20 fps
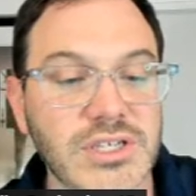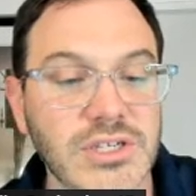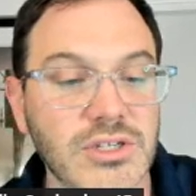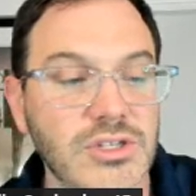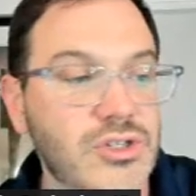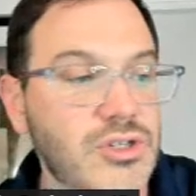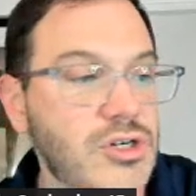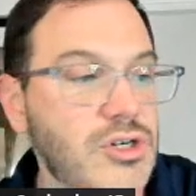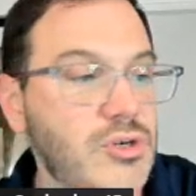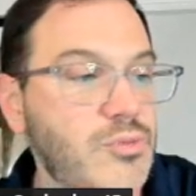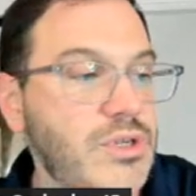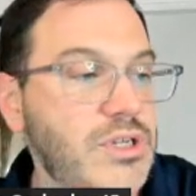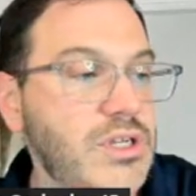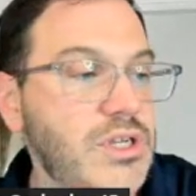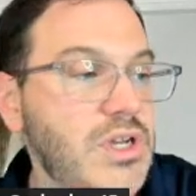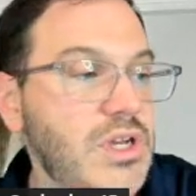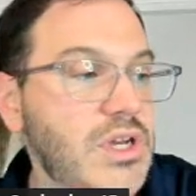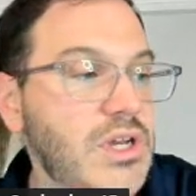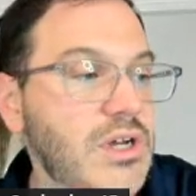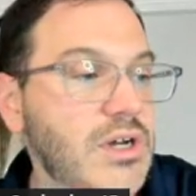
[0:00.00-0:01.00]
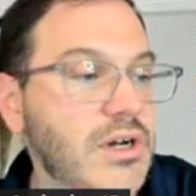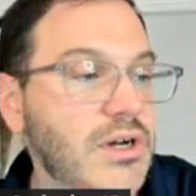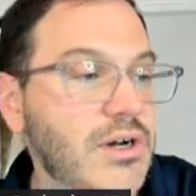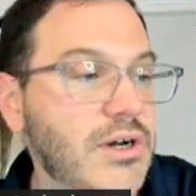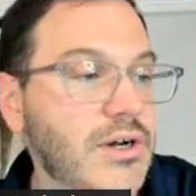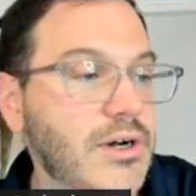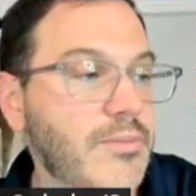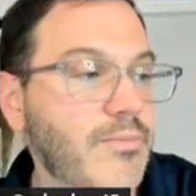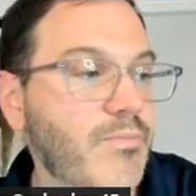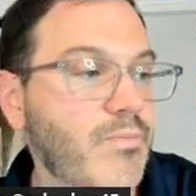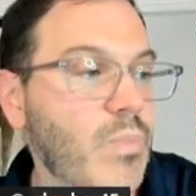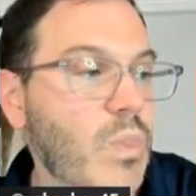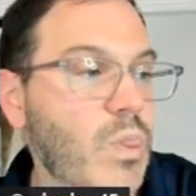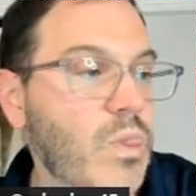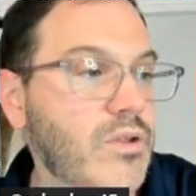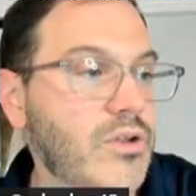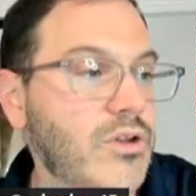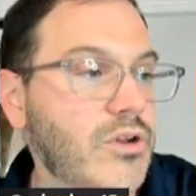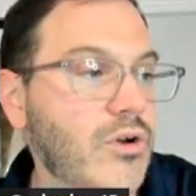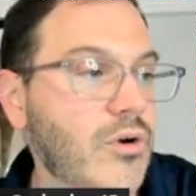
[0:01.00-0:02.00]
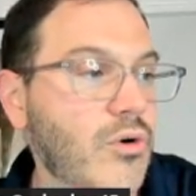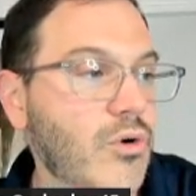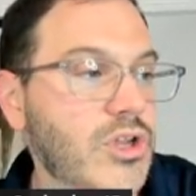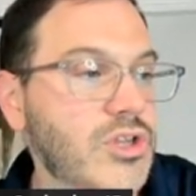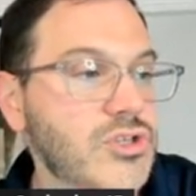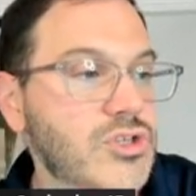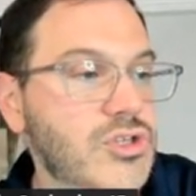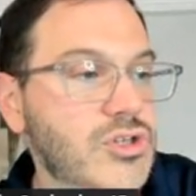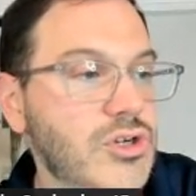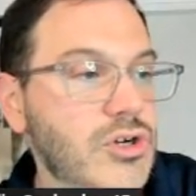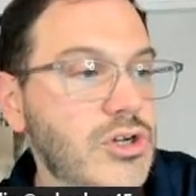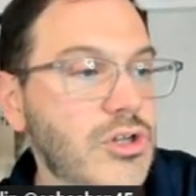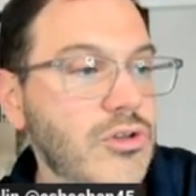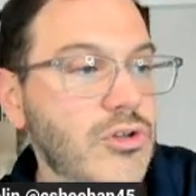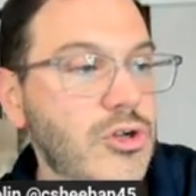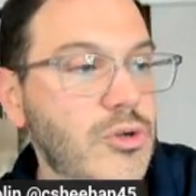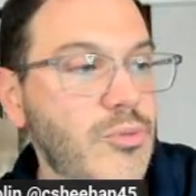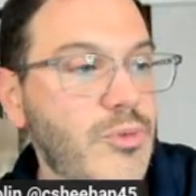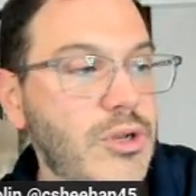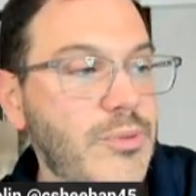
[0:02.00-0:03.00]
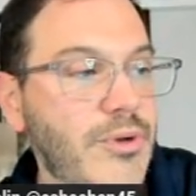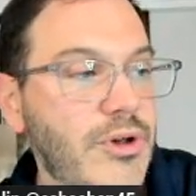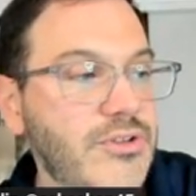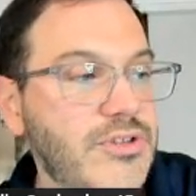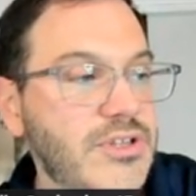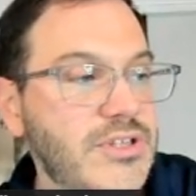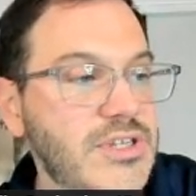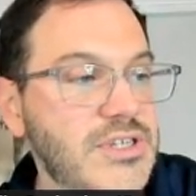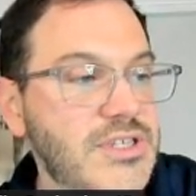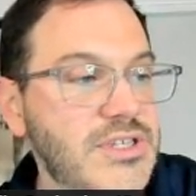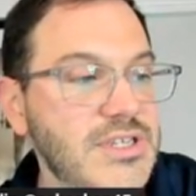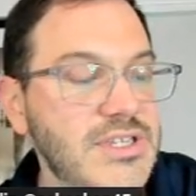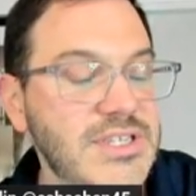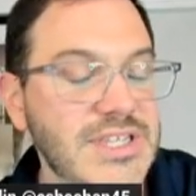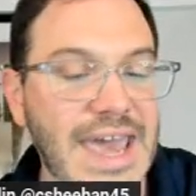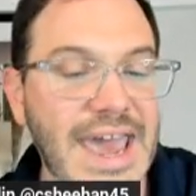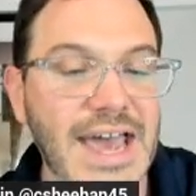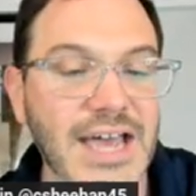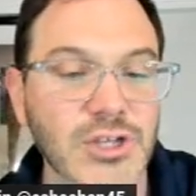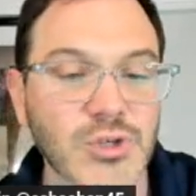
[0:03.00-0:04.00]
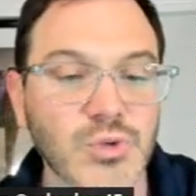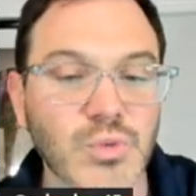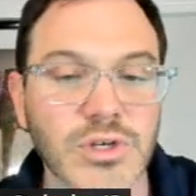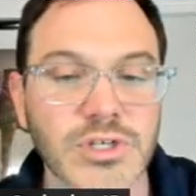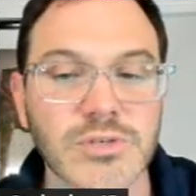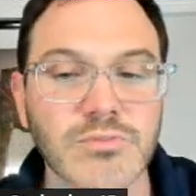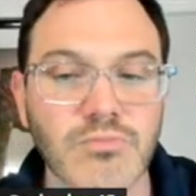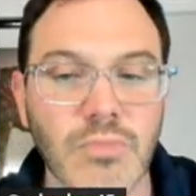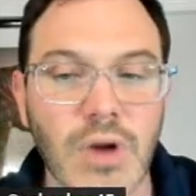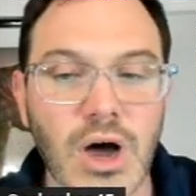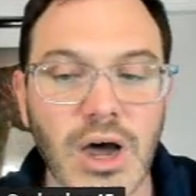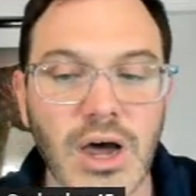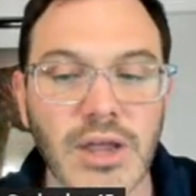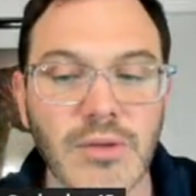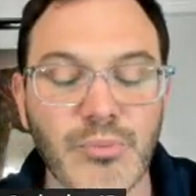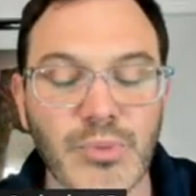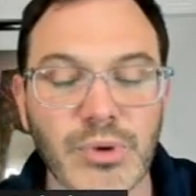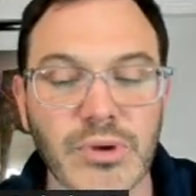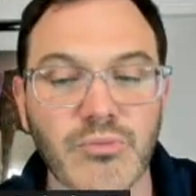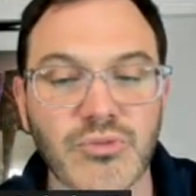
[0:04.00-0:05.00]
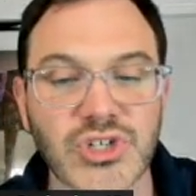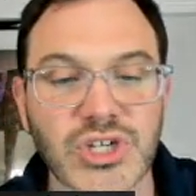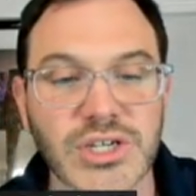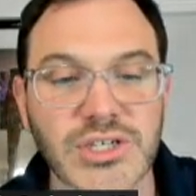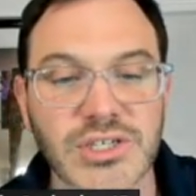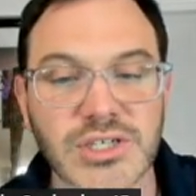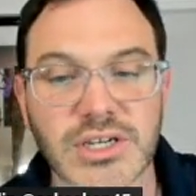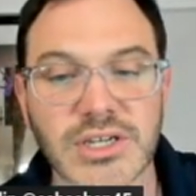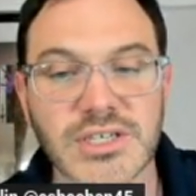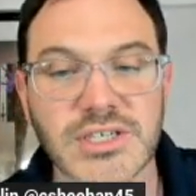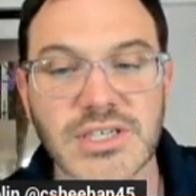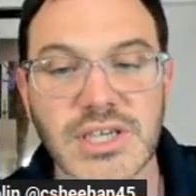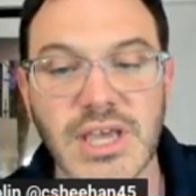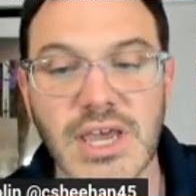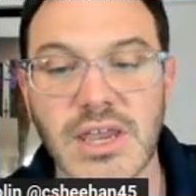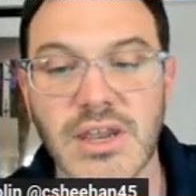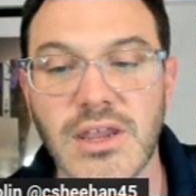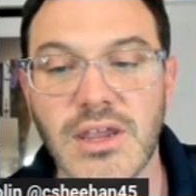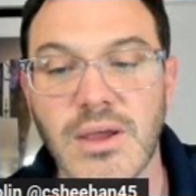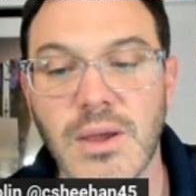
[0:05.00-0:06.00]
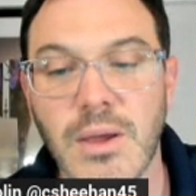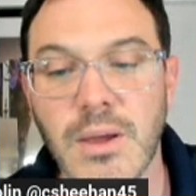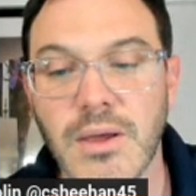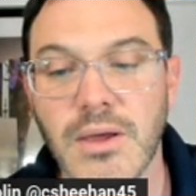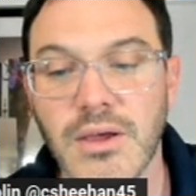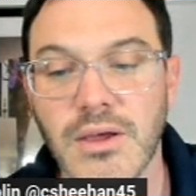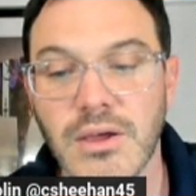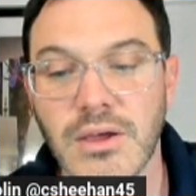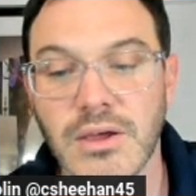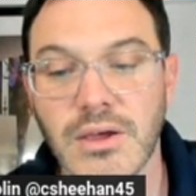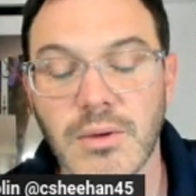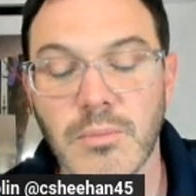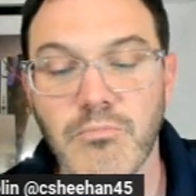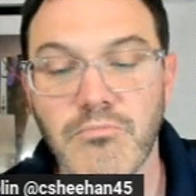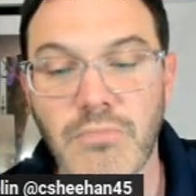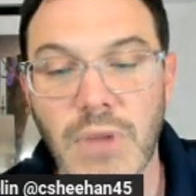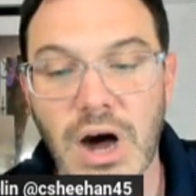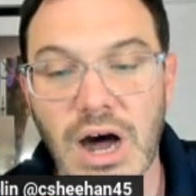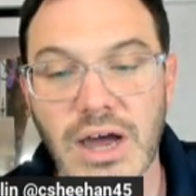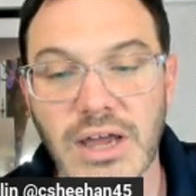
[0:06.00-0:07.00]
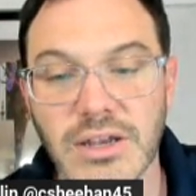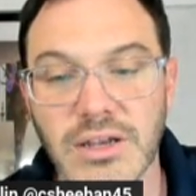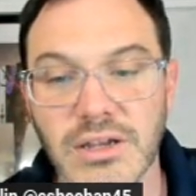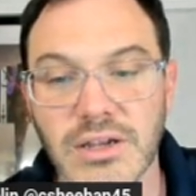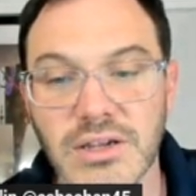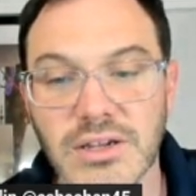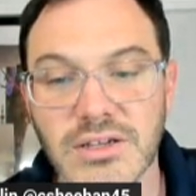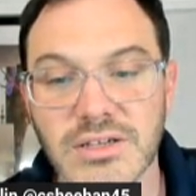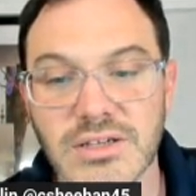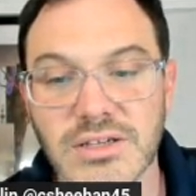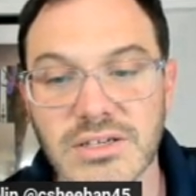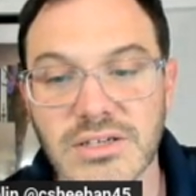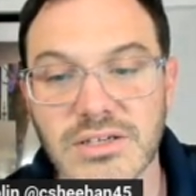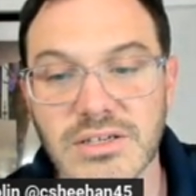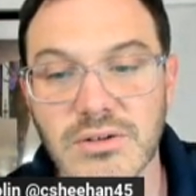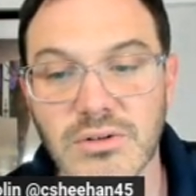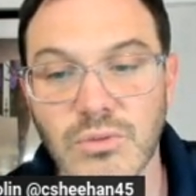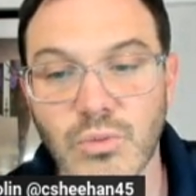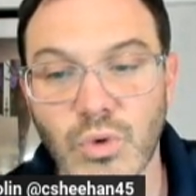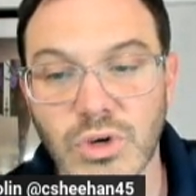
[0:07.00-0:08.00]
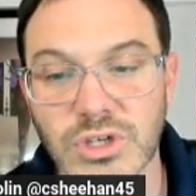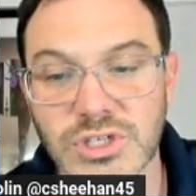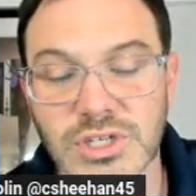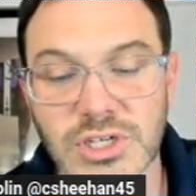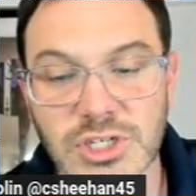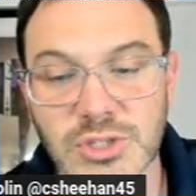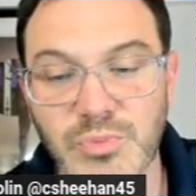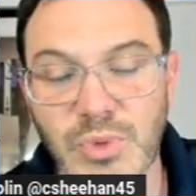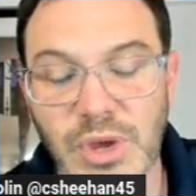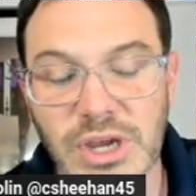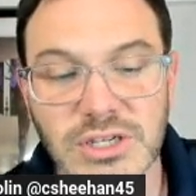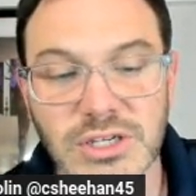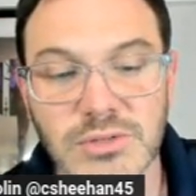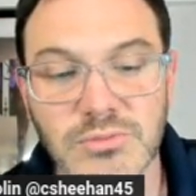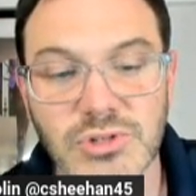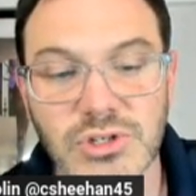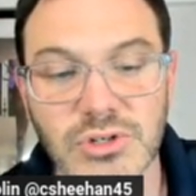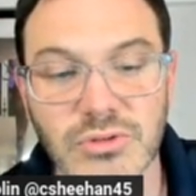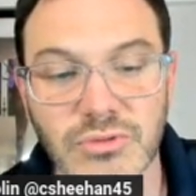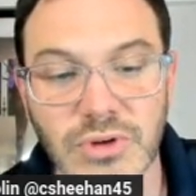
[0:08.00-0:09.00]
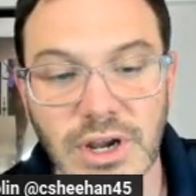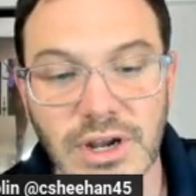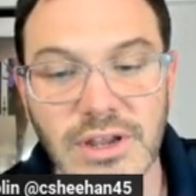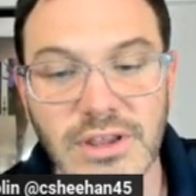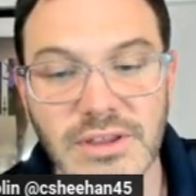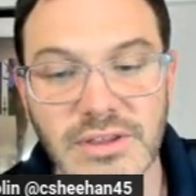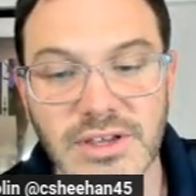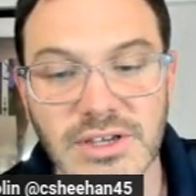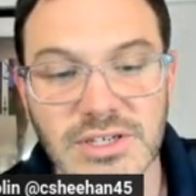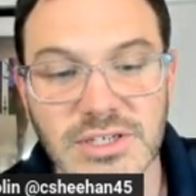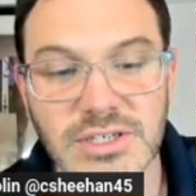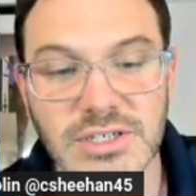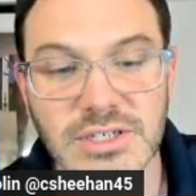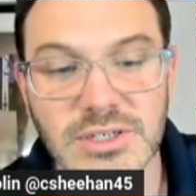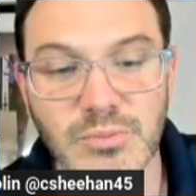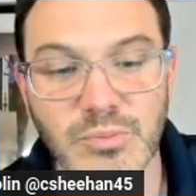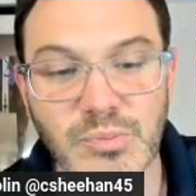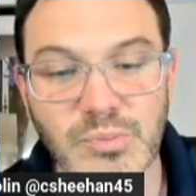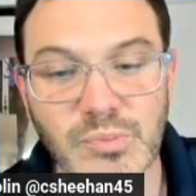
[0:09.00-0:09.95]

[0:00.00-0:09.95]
in the Derby. Yeah. Concerned a little bit about the distance, as was Mott. But Jessica said Mott wasn't expecting to run in this,